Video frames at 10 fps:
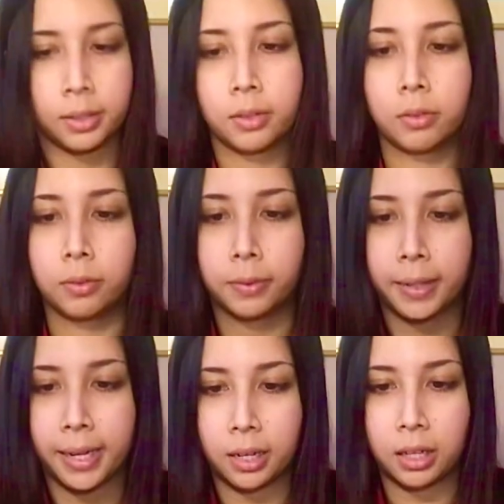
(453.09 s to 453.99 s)

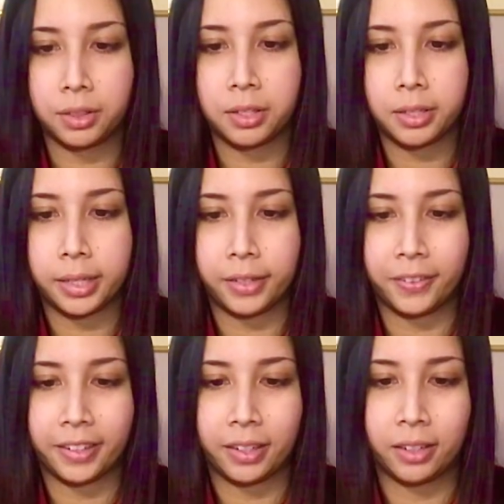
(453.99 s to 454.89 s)
right on the
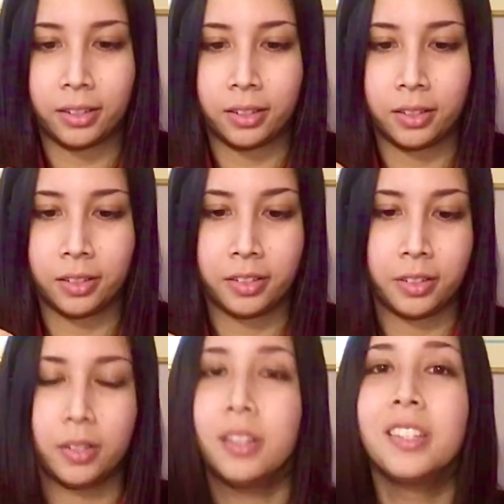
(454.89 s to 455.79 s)
skewer.
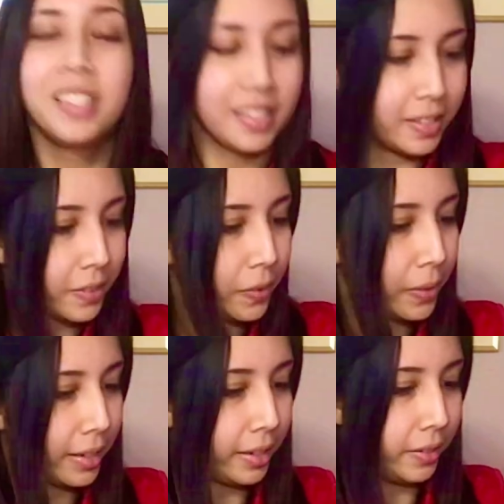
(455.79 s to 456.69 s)
So
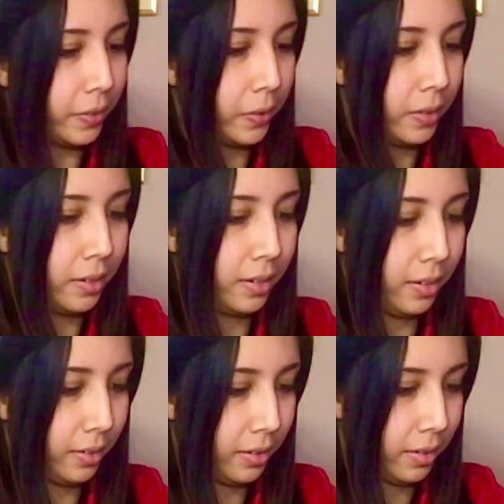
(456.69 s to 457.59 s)
cute.
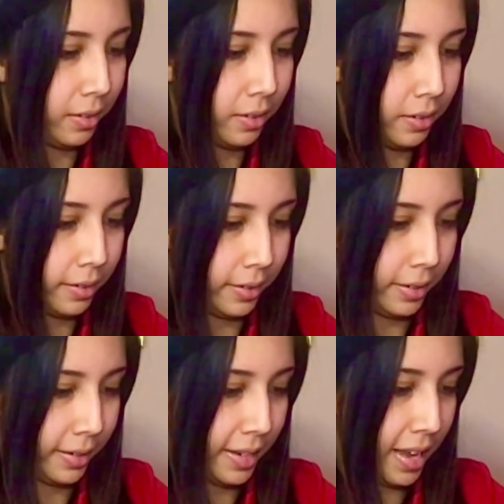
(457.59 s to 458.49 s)

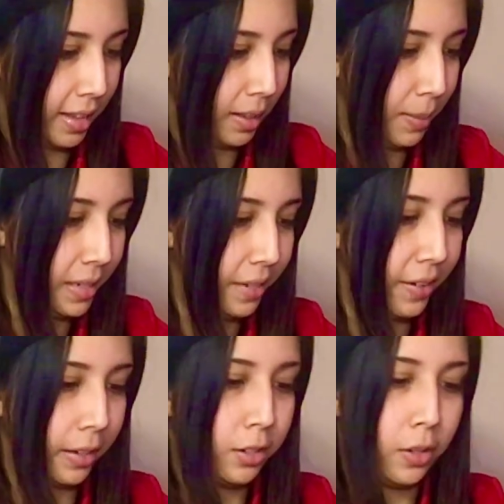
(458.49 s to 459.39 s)
Okay, let me see if I
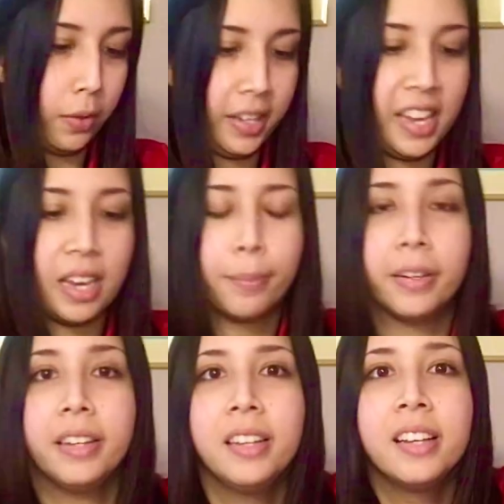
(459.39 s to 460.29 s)
can show the camera.
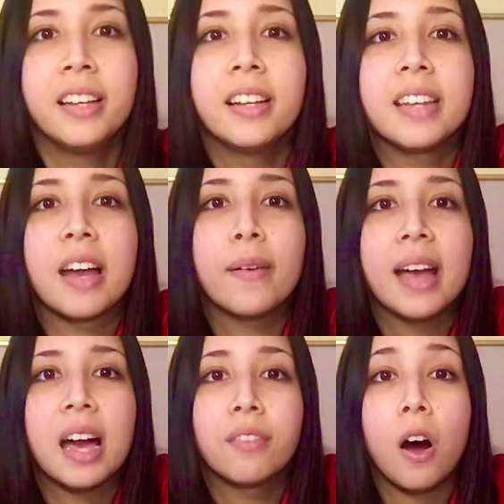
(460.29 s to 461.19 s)
Now I
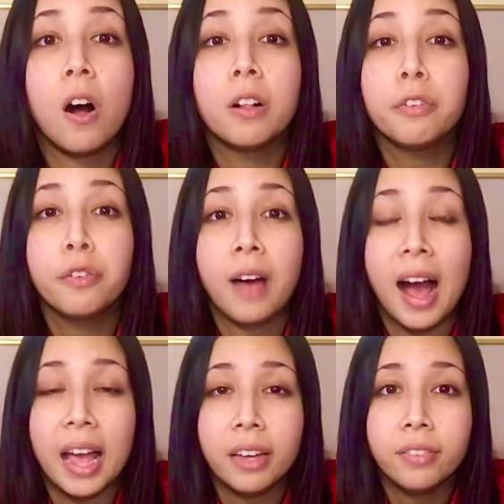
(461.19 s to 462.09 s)
have all
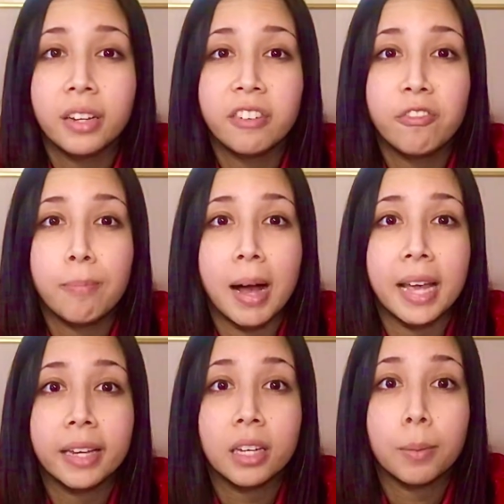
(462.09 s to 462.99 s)
5 of
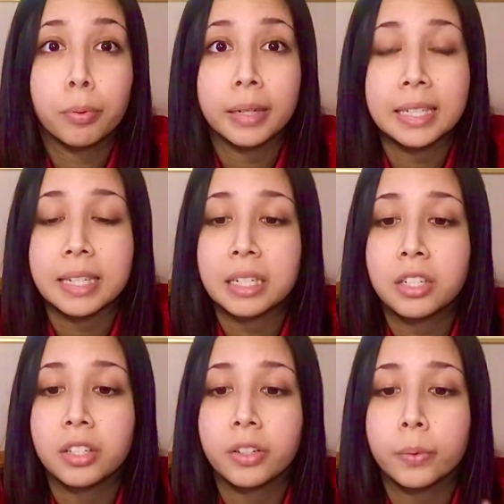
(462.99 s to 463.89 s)
my caprese
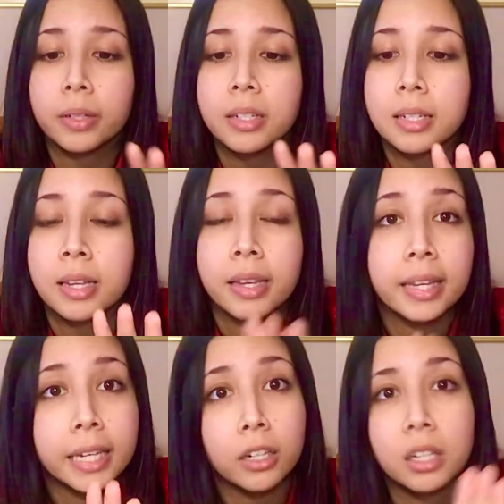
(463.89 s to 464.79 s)
skewers
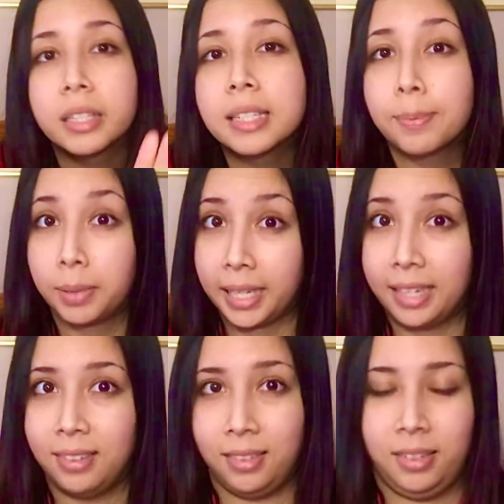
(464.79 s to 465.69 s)
here on this plate.
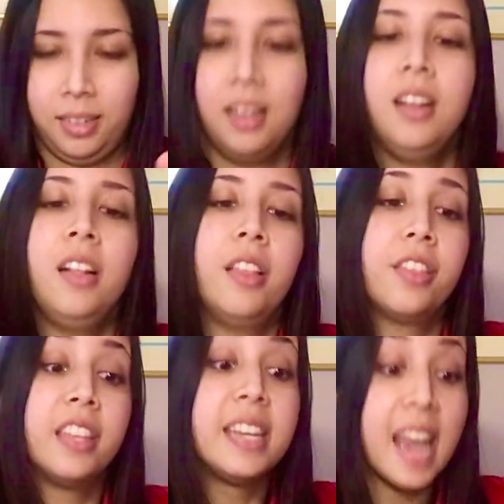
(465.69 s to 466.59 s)

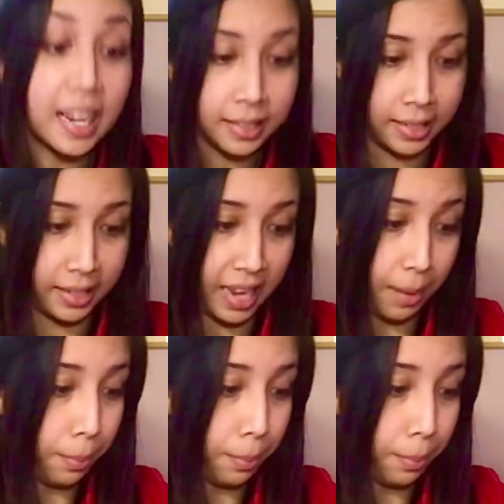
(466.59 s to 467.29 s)
The next step